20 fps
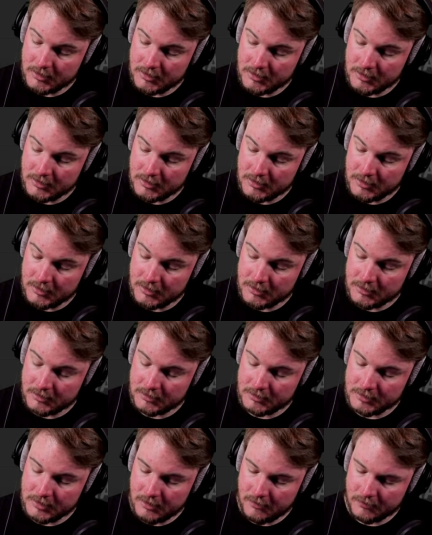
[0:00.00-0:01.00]
Yeah,
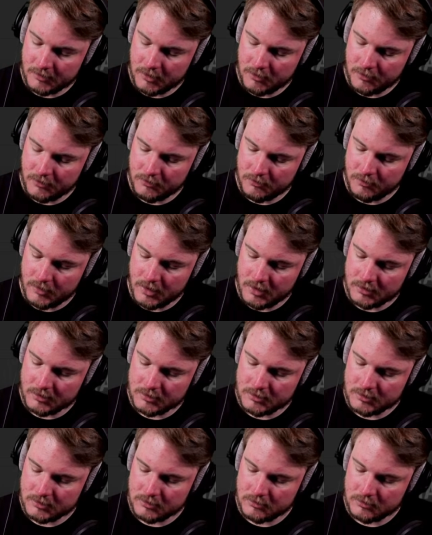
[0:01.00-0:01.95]
I'll go through that.